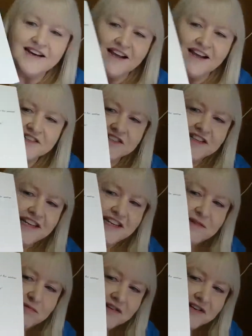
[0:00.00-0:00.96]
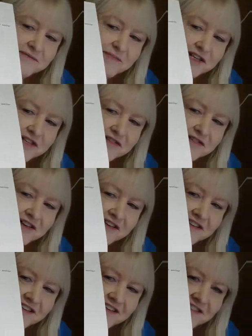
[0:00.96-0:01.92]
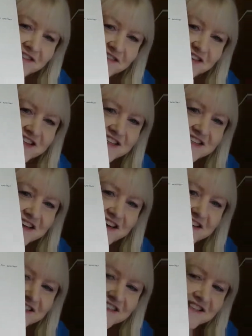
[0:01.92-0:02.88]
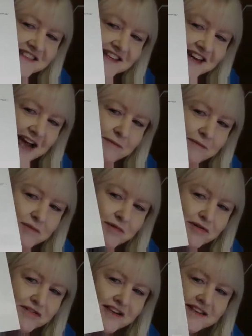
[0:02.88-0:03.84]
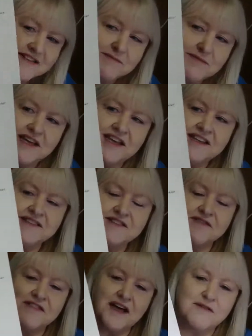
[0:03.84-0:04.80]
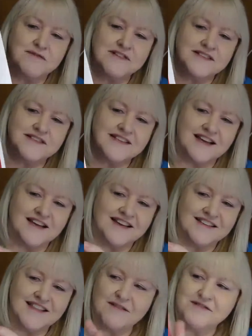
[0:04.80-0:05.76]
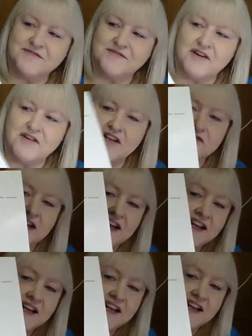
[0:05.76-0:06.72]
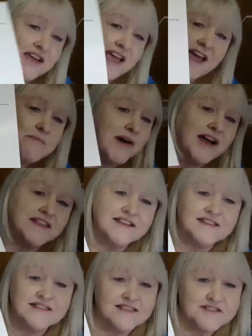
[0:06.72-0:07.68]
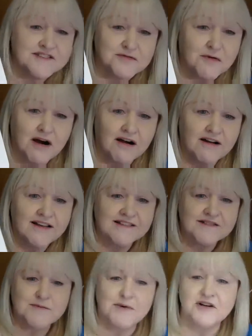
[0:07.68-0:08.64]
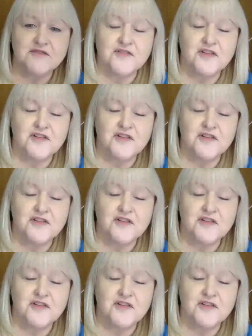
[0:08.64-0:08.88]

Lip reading: actually, he put his picture on the inside and just said happy birthday to me. So that was very unique. I mean, you can't buy these in the store. It's wonderful